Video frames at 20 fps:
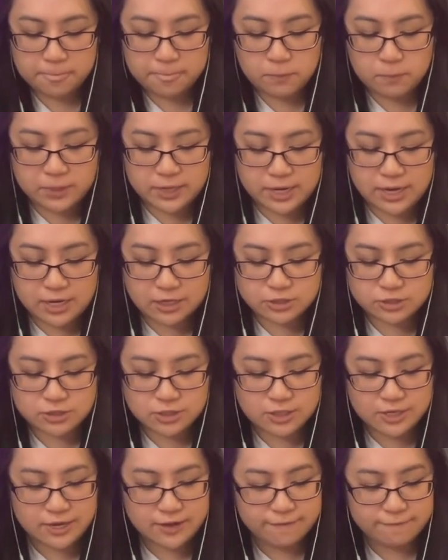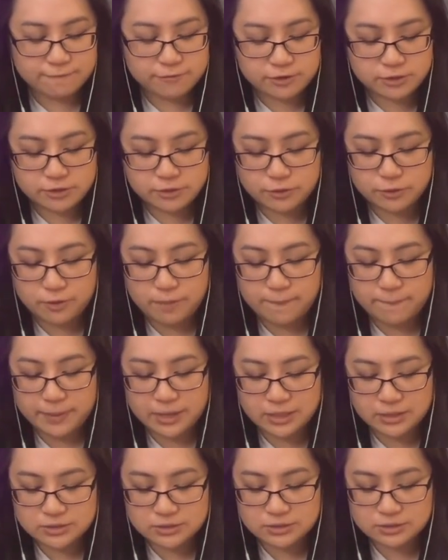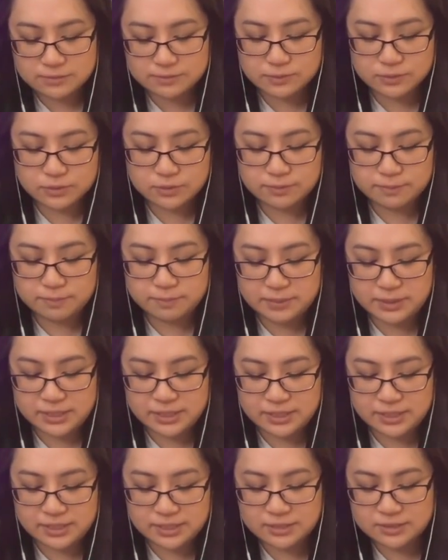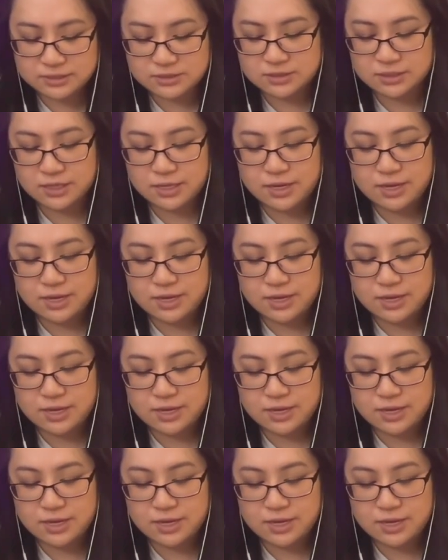we actually have two possible b's